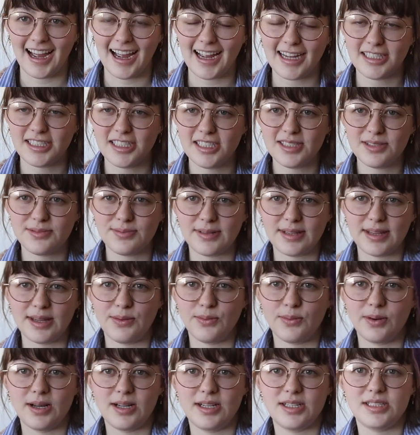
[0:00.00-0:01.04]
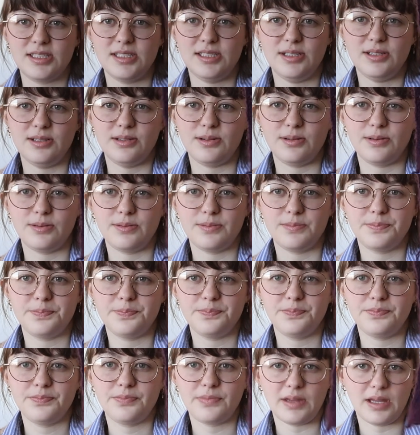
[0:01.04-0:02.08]
I just really want to
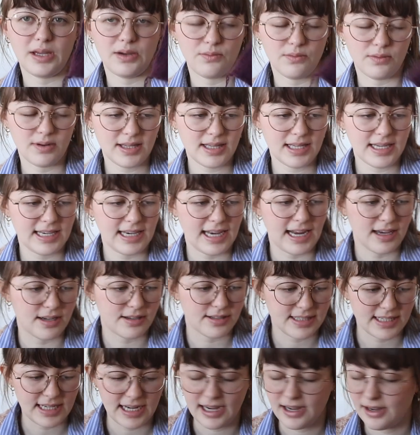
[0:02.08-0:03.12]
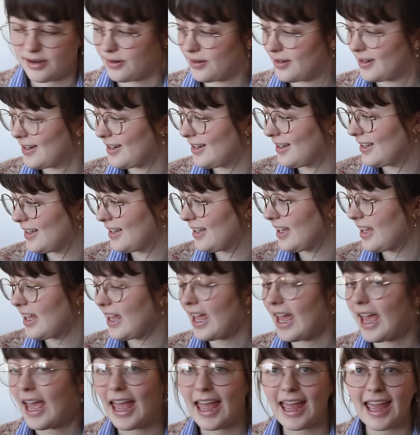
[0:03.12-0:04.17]
really nail down
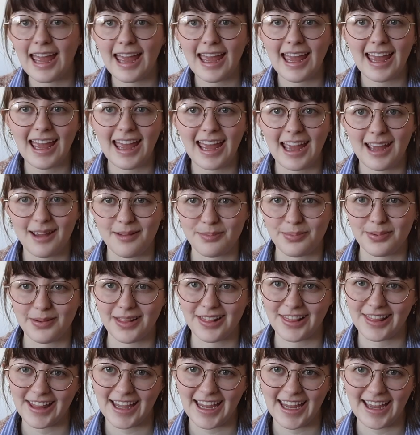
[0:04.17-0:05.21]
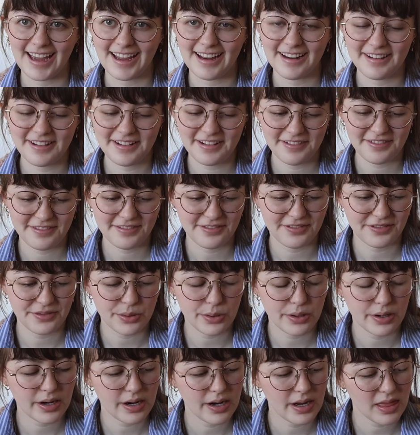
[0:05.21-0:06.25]
a plan
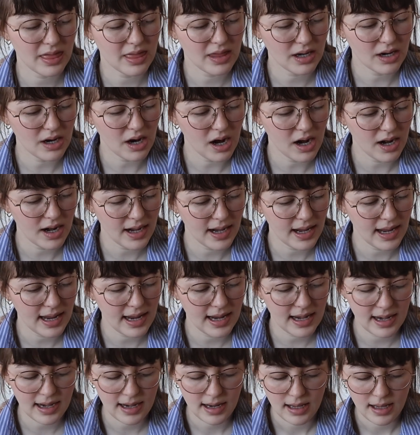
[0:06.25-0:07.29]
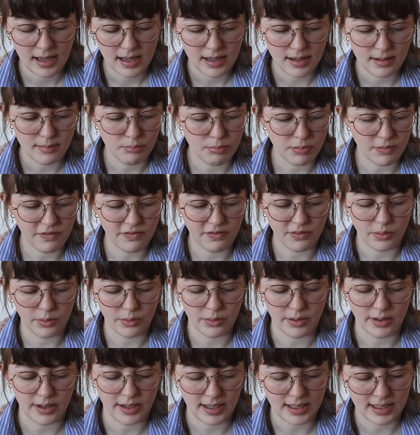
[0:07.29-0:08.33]
for the cardigan
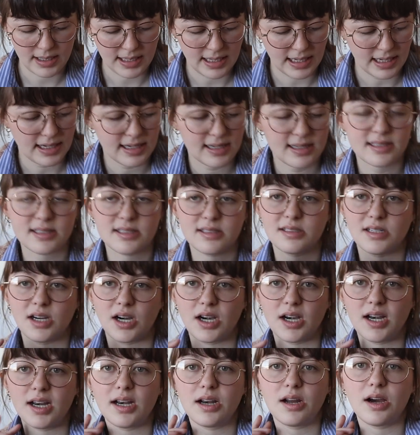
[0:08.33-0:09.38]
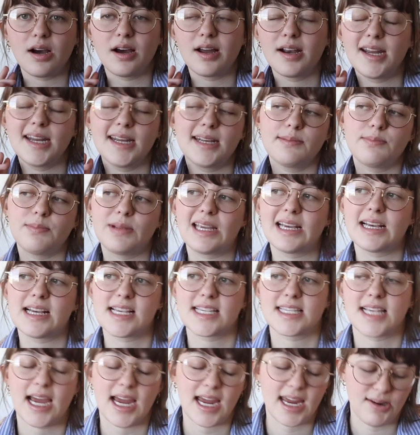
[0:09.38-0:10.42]
before getting started on it,
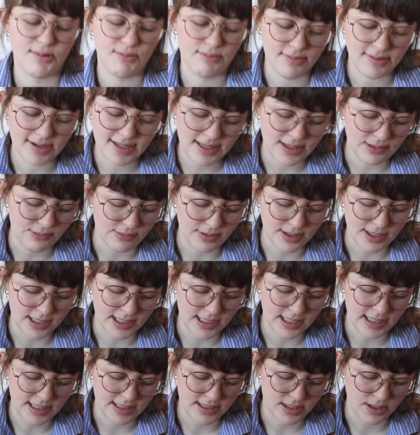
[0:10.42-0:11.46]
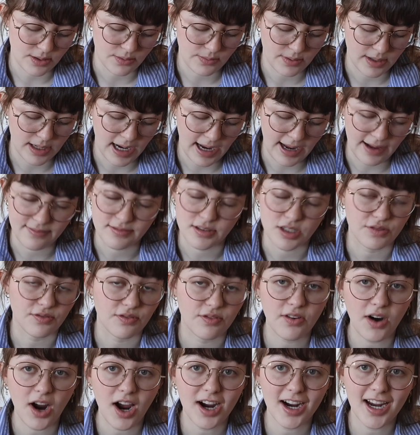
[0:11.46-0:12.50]
because I really don't want to have to
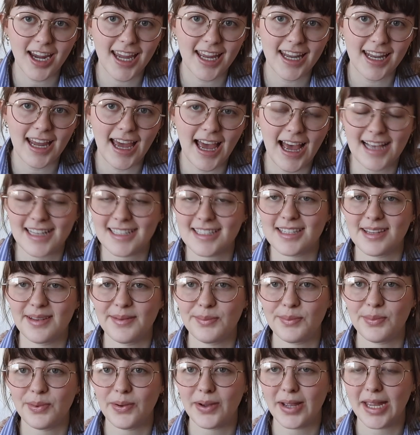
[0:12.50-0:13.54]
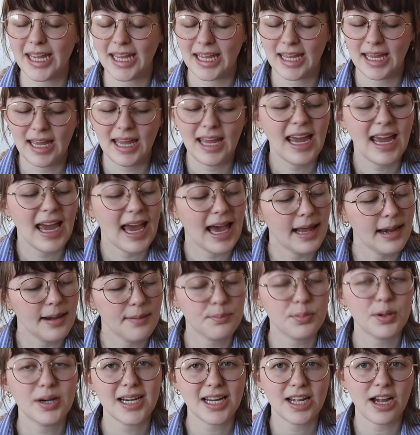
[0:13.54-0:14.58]
frog it at some point, and I'm
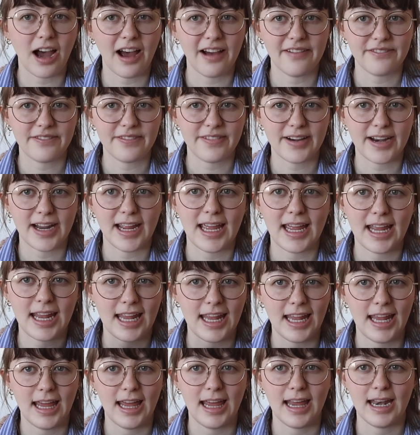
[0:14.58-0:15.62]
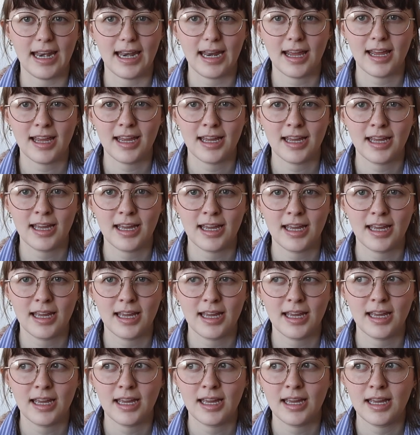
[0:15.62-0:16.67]
pretty confident in
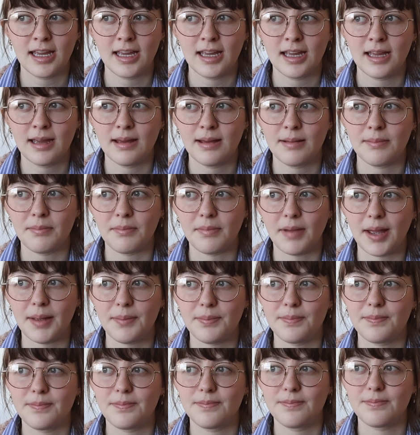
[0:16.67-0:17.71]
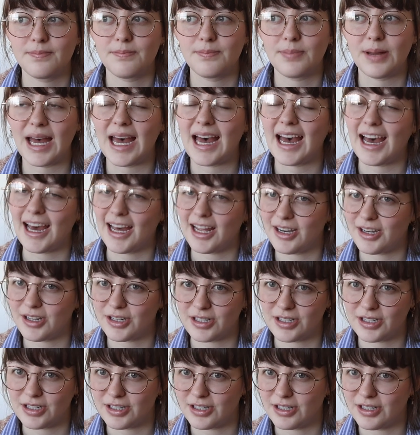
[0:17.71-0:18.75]
my
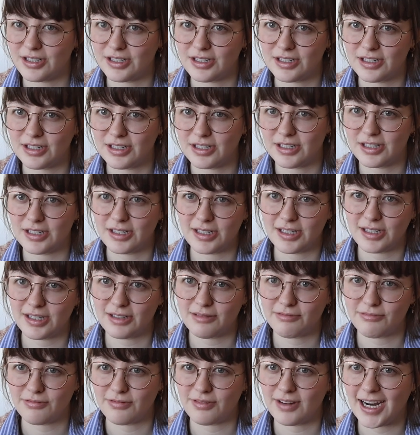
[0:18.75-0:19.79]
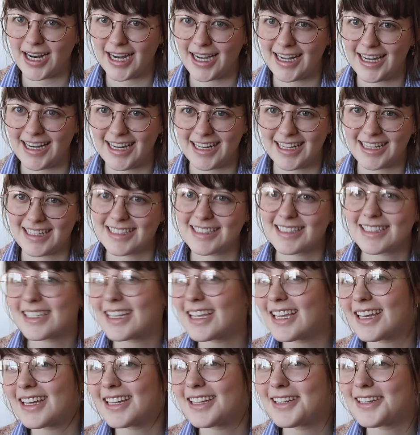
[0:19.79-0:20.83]
pattern writing
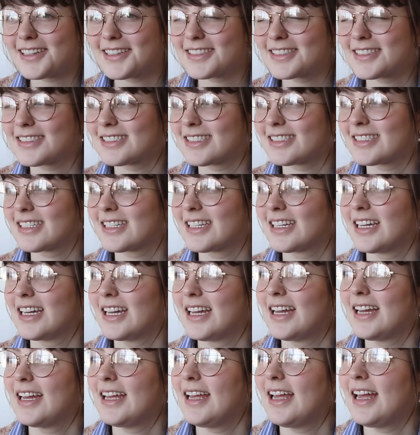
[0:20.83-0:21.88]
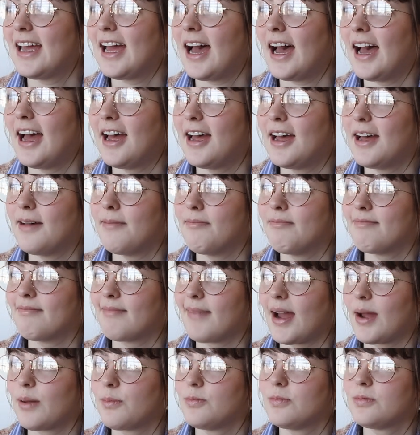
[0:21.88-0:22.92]
skills.
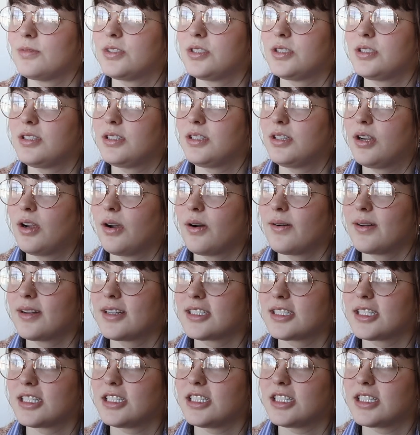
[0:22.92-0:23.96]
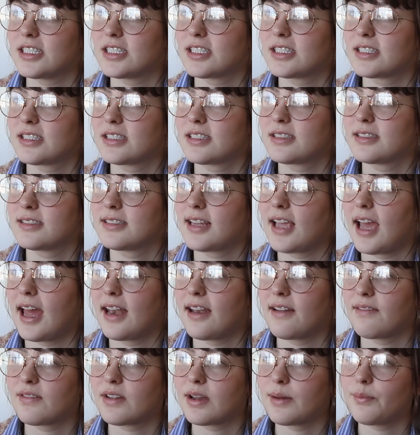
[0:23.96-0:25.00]
I'm going to just kind
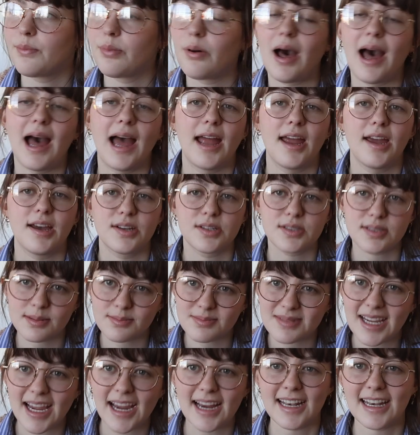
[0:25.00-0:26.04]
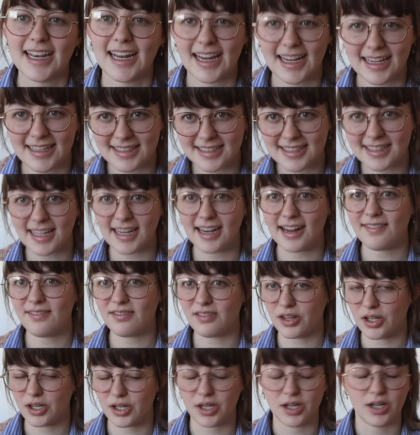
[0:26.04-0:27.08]
of compile some techniques that I've
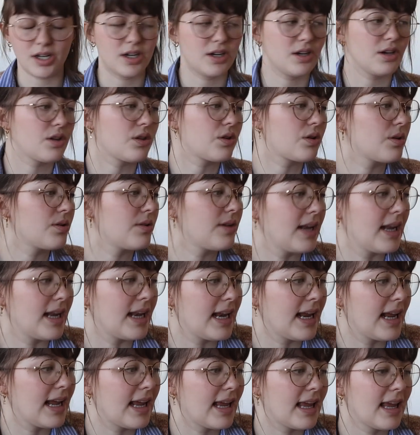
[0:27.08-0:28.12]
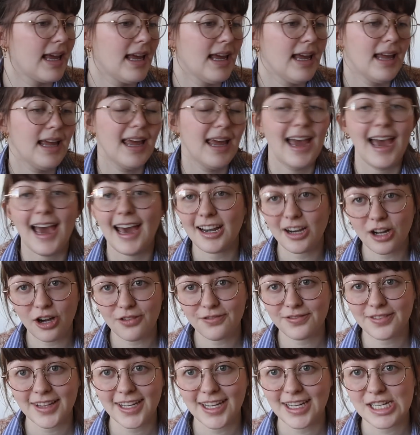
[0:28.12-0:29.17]
learned through knitting, and
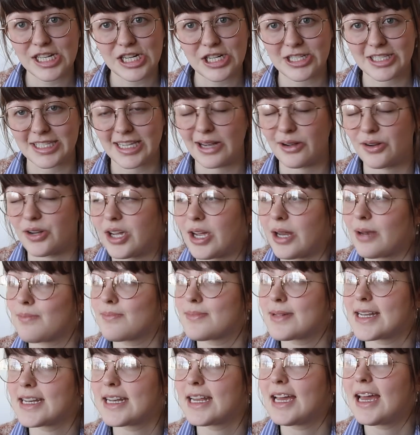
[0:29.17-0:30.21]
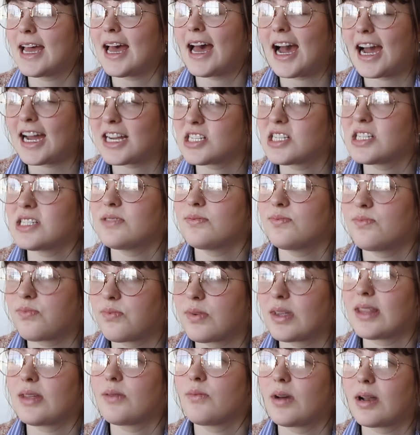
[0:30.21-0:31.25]
hopefully it turns out good, but I just
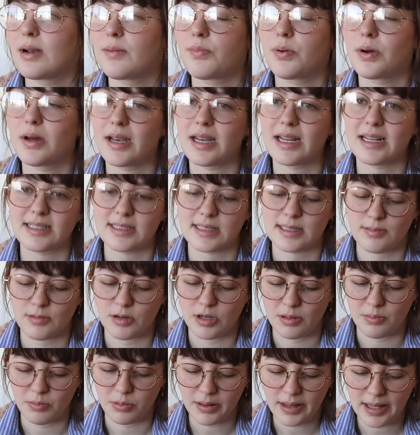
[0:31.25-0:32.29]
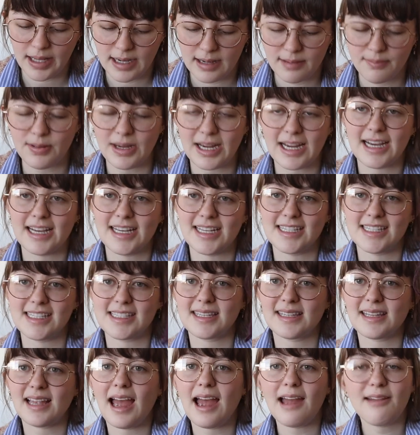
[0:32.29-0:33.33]
really want to put in some good planning
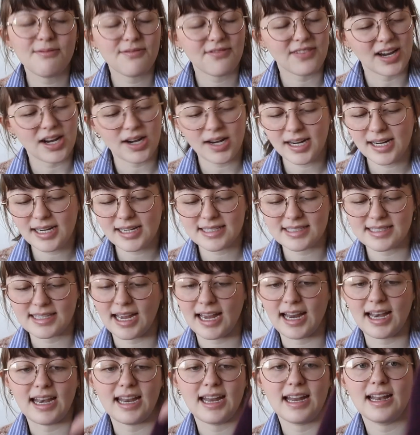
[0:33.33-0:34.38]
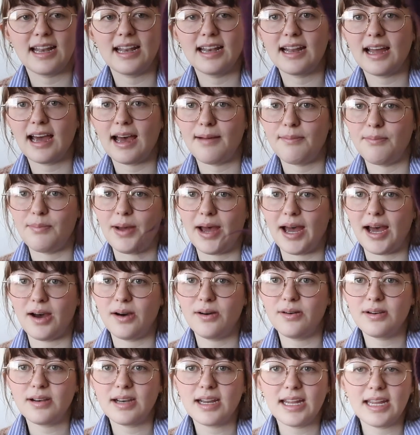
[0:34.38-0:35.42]
because I'm very excited
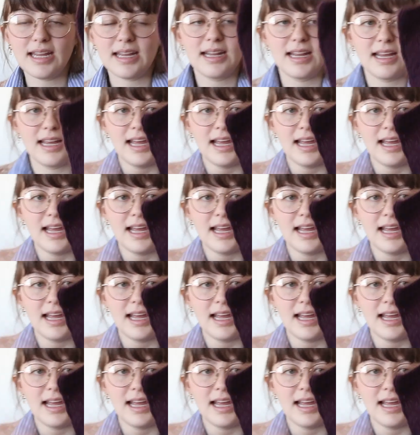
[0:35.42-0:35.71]
about it.